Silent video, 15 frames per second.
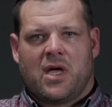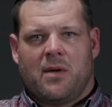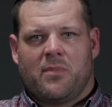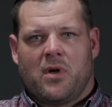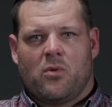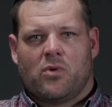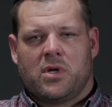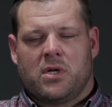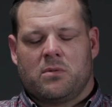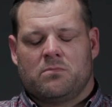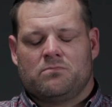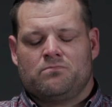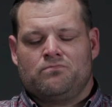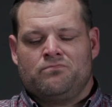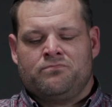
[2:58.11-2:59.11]
camp I went,
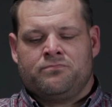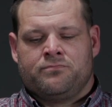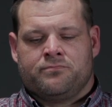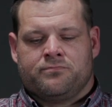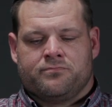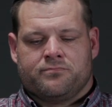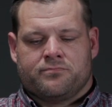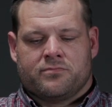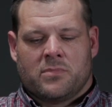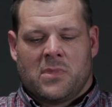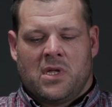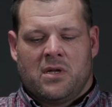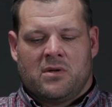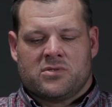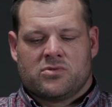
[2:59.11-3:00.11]

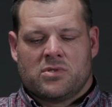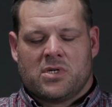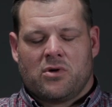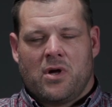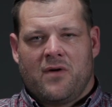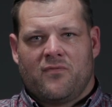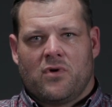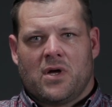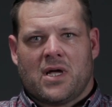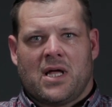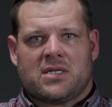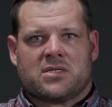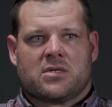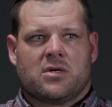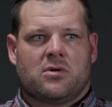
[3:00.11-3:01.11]
I was really grateful I
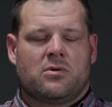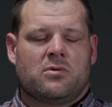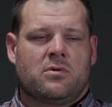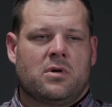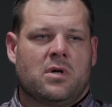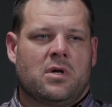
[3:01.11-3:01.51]
got to go.